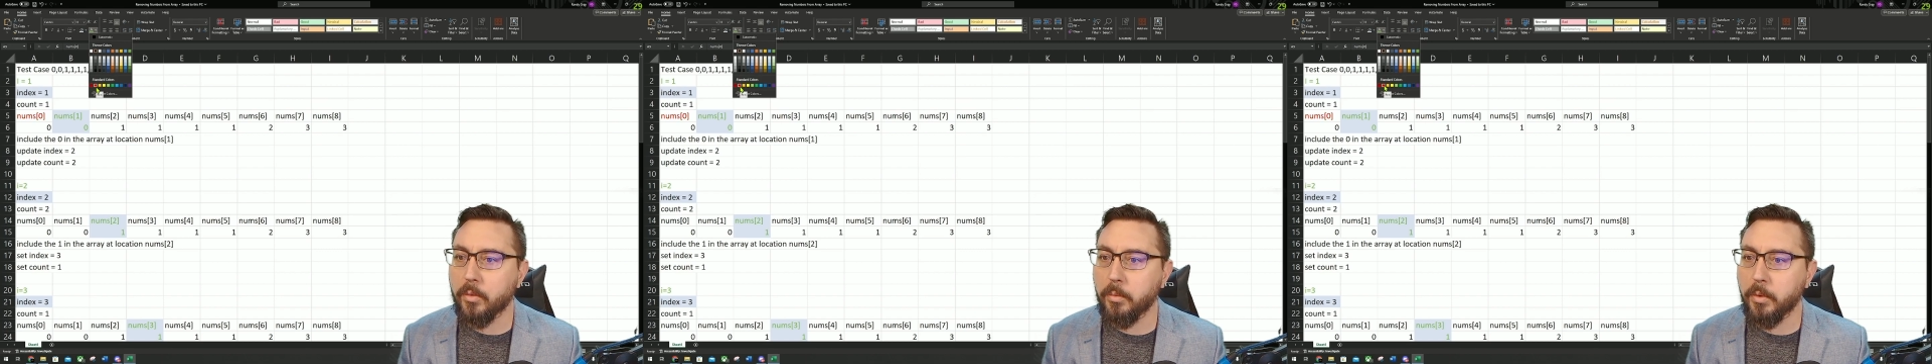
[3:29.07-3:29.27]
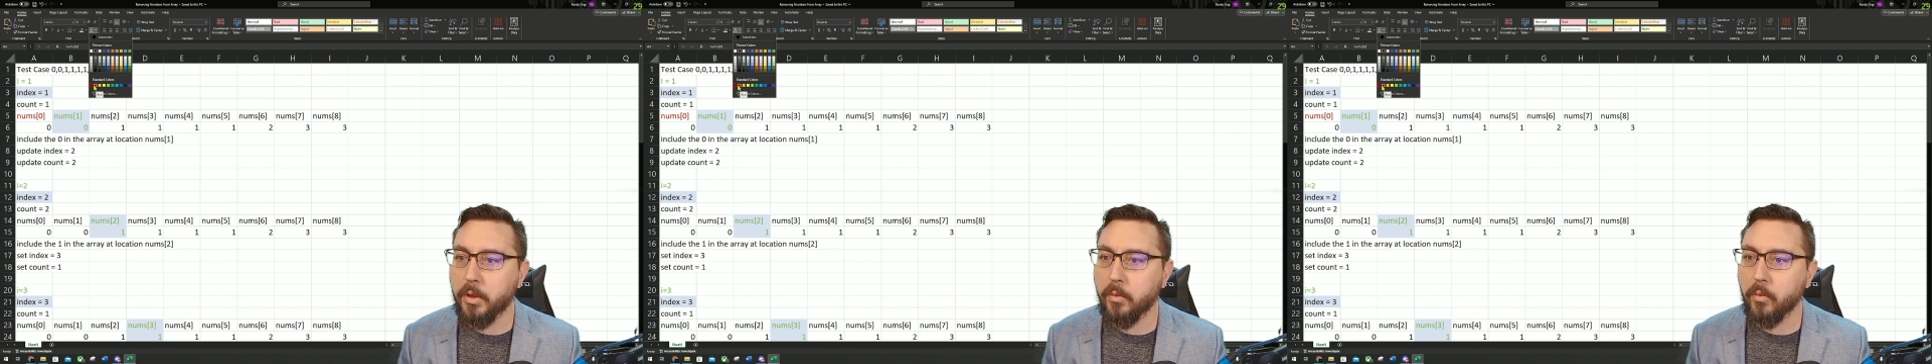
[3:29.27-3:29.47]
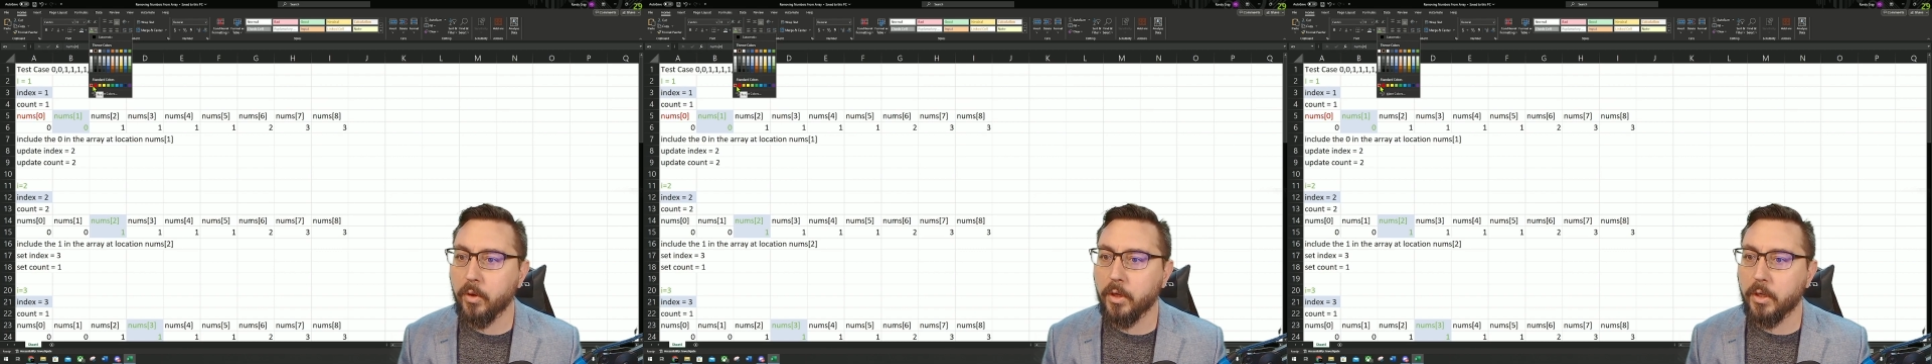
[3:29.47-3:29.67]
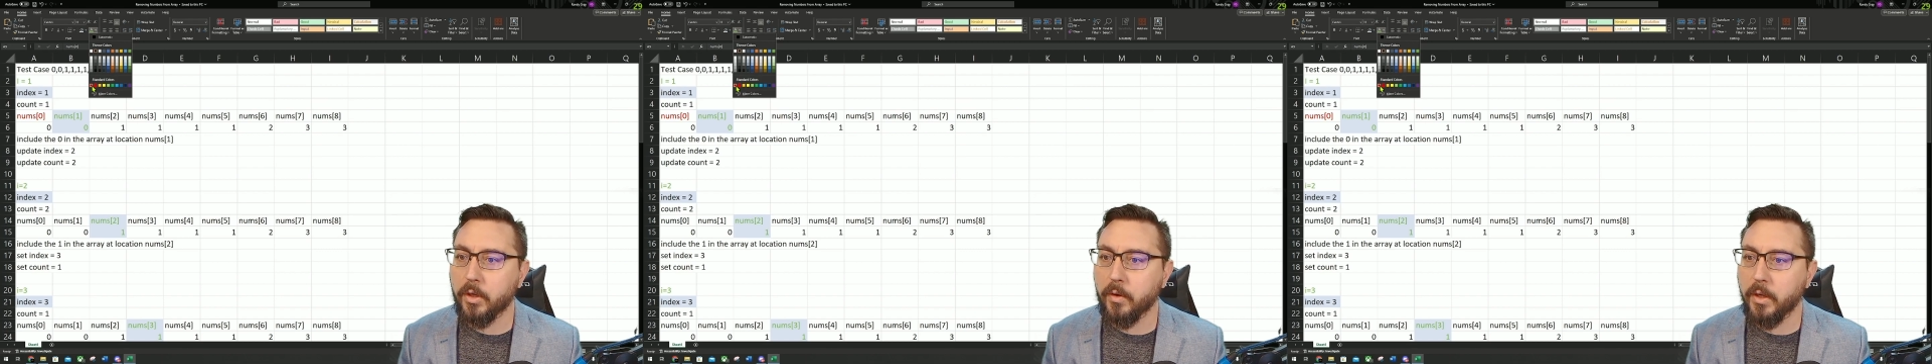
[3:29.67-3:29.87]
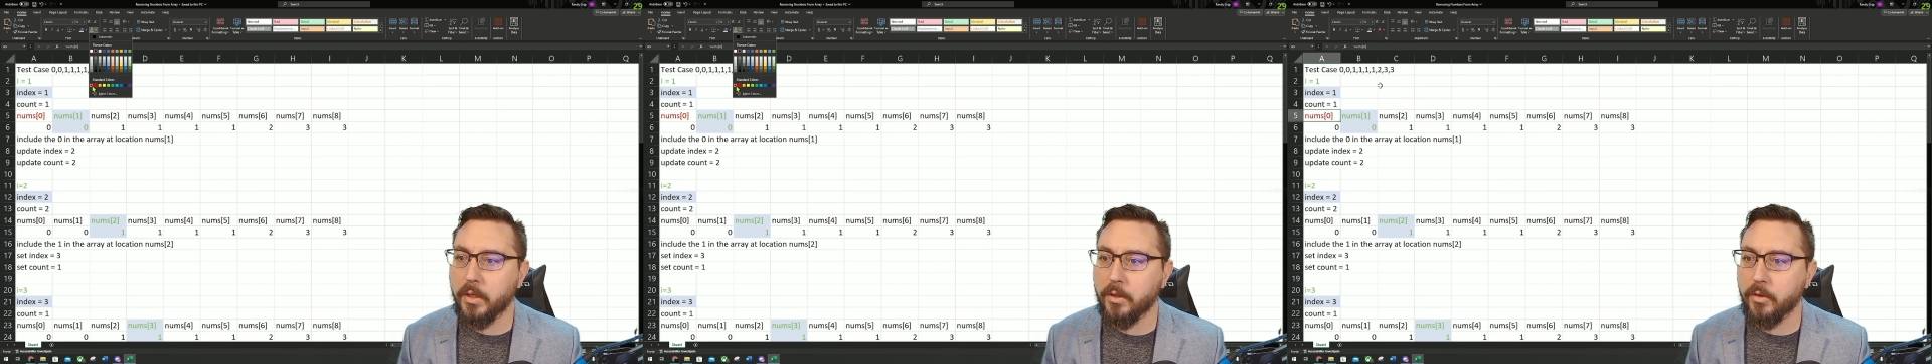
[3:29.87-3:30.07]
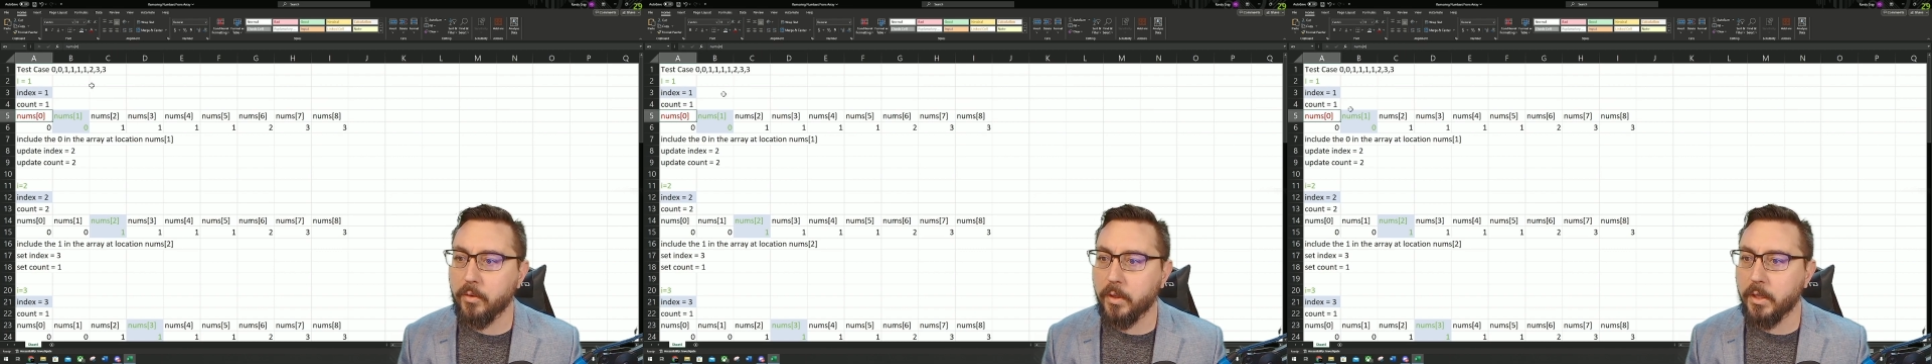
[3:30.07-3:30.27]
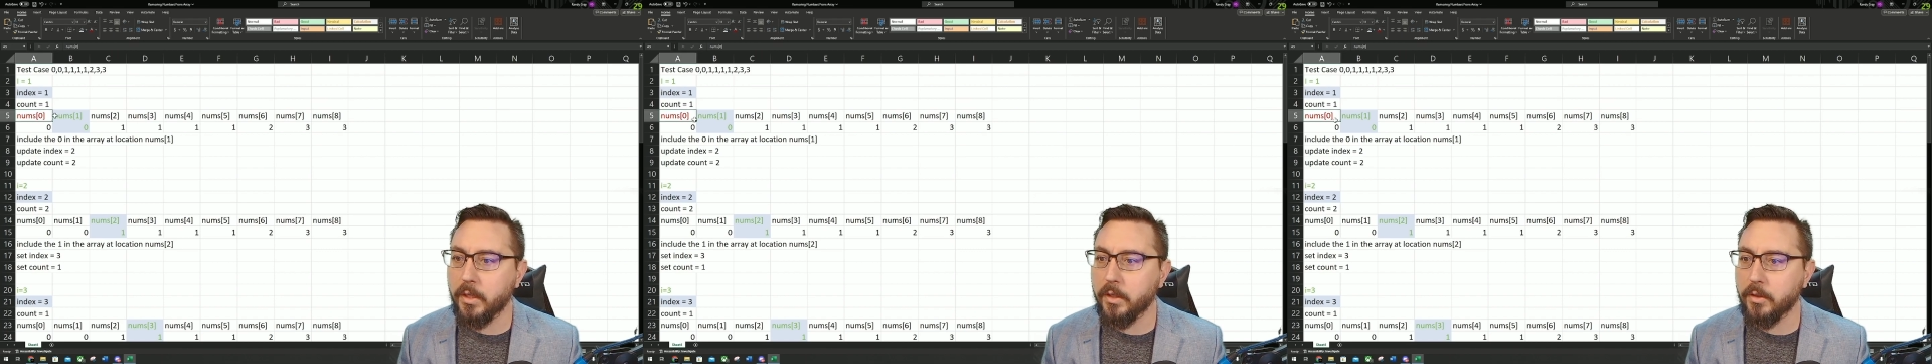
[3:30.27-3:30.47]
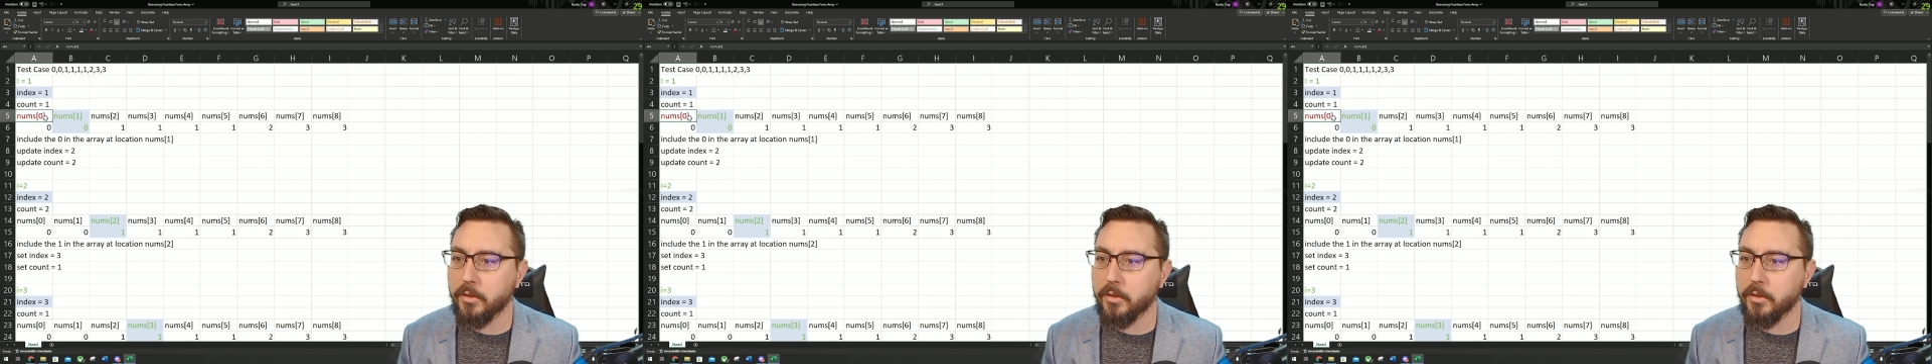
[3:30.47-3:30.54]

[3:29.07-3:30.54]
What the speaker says: but we're going to go ahead and do it here